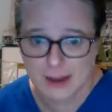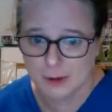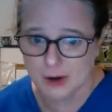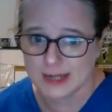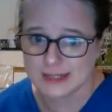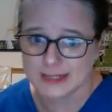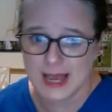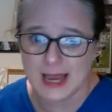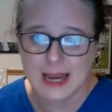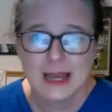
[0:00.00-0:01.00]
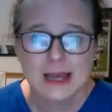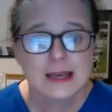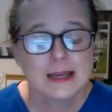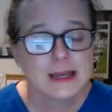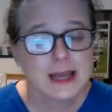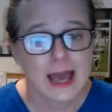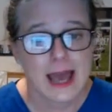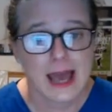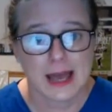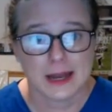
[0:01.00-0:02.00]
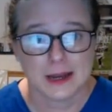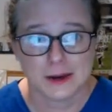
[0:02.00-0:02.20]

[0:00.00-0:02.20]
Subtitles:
MRSA and